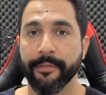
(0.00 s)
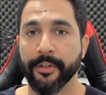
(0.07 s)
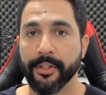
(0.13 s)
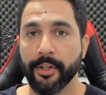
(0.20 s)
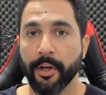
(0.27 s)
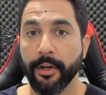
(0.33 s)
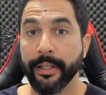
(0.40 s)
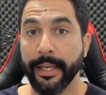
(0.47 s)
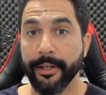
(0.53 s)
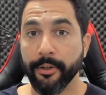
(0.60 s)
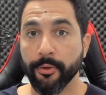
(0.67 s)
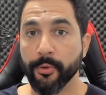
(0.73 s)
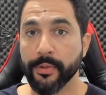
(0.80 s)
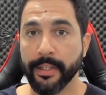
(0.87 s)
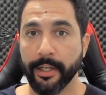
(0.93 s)
If you're starting a
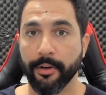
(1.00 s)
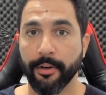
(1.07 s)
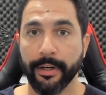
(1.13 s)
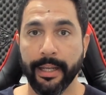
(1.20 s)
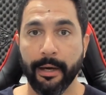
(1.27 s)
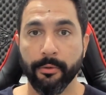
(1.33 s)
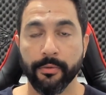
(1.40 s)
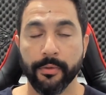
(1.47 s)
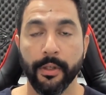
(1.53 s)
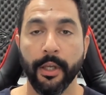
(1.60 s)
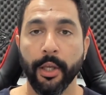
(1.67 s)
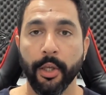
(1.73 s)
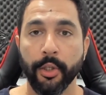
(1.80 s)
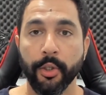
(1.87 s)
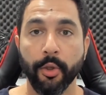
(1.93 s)
new seller account,
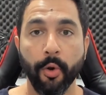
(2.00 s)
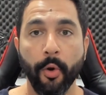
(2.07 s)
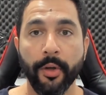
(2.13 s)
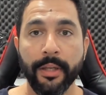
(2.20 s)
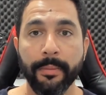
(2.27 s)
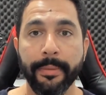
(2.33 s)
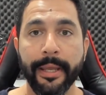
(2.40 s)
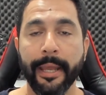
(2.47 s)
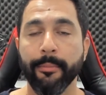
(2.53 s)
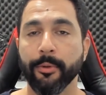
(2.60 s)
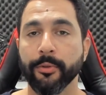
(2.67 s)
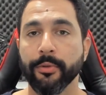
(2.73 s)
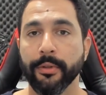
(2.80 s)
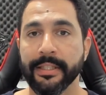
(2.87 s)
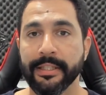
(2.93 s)
you'll only be
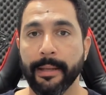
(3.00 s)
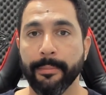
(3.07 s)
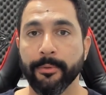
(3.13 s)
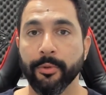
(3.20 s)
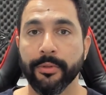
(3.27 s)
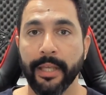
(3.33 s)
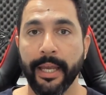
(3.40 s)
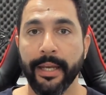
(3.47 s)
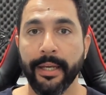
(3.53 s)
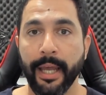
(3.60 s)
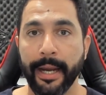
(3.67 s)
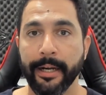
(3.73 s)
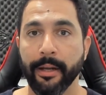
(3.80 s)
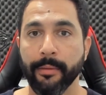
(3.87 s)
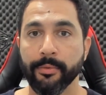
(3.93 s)
able to list up to ten
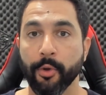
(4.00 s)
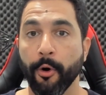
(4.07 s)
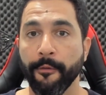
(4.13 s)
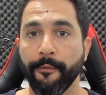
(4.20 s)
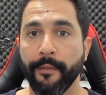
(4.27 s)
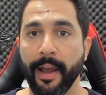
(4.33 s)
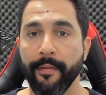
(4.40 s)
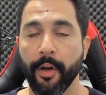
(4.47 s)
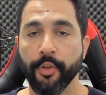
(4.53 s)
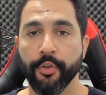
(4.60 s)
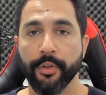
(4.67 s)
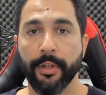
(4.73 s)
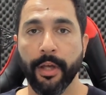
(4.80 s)
items or five hundred